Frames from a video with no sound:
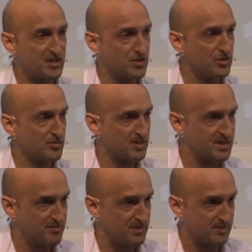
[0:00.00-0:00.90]
unusual
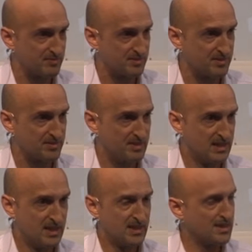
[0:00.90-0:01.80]
symptoms.
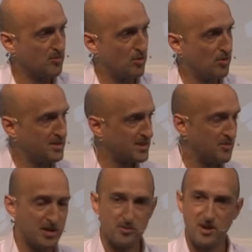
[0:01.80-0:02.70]
They were
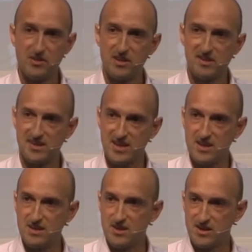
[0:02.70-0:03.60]
also unaware that a
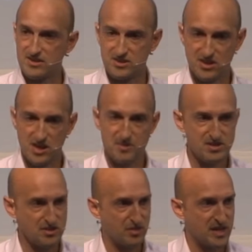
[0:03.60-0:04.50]
senior nurse had come
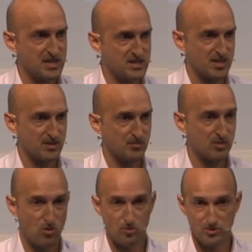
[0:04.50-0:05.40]
into theatre
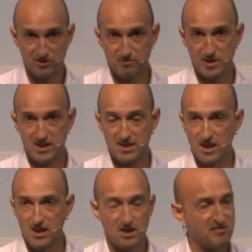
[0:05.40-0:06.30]
with what would have been
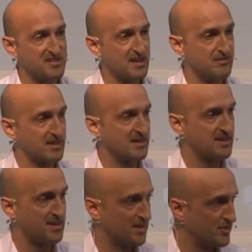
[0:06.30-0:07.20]
a life-saving
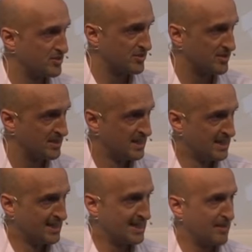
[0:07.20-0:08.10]
solution,
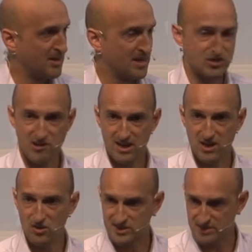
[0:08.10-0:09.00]
namely a
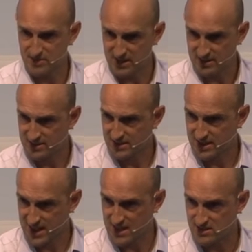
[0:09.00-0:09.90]
tracheostomy
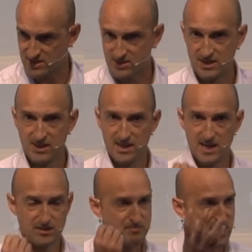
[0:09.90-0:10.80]
kit,
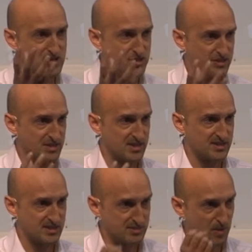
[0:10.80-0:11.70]
and had mentioned
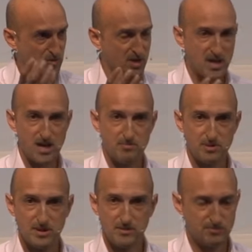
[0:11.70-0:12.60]
this, had spoken up.
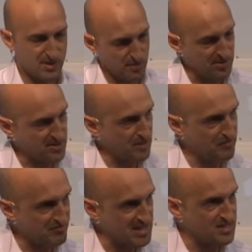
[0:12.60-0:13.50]
But they were so
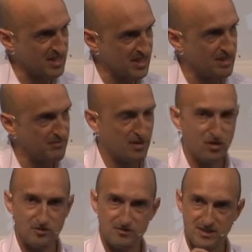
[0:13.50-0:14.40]
frantically
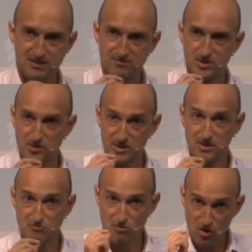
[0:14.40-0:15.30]
involved in doing
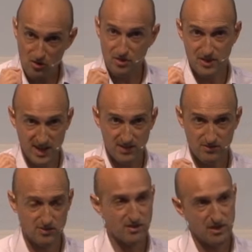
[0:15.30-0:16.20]
the wrong thing,
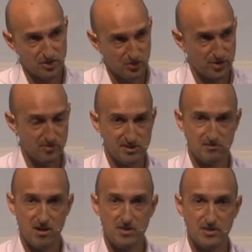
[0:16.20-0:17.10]
although they thought it was the
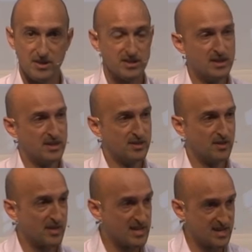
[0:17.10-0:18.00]
right thing,
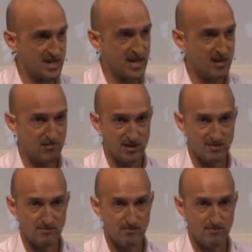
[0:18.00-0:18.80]
that they didn't hear it.